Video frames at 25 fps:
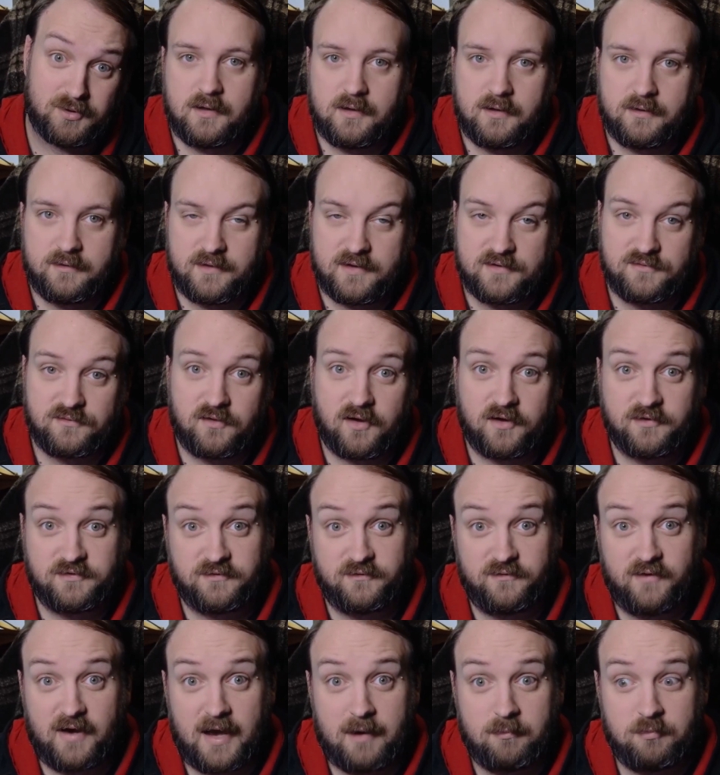This loss of
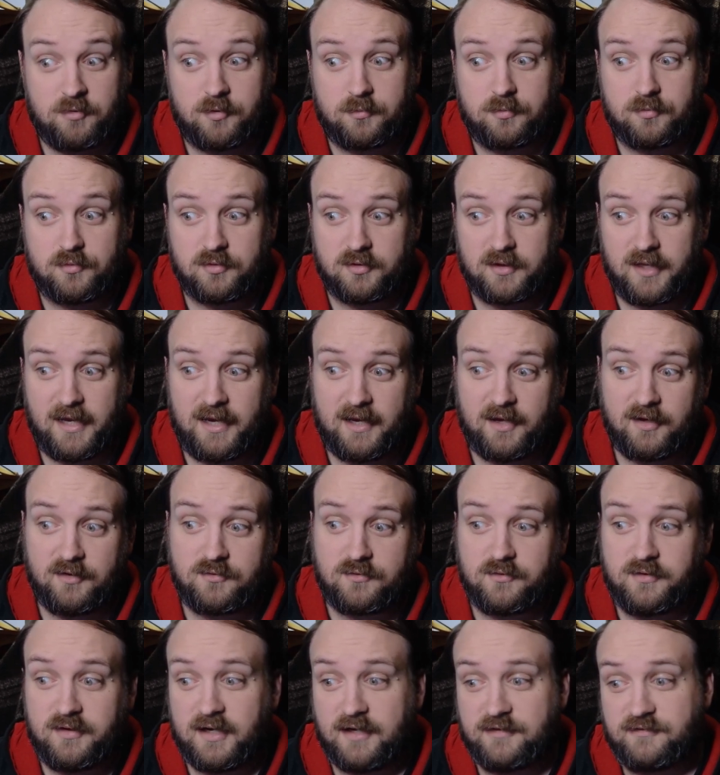habitable land
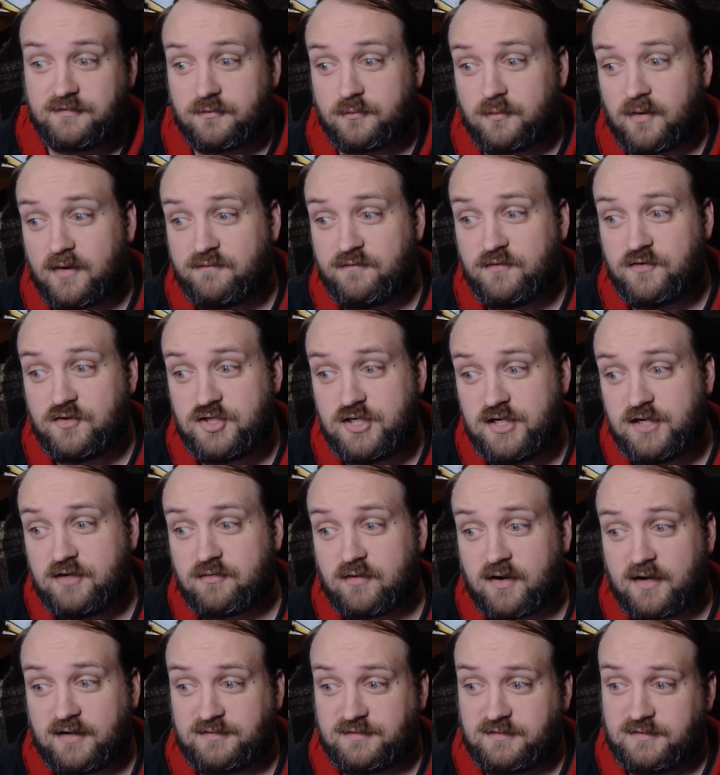creates a refugee
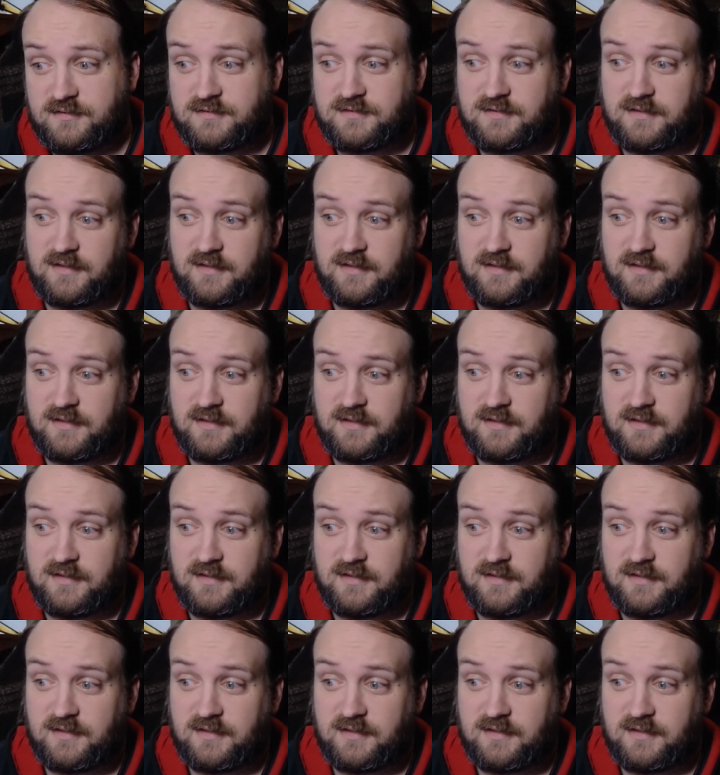crisis.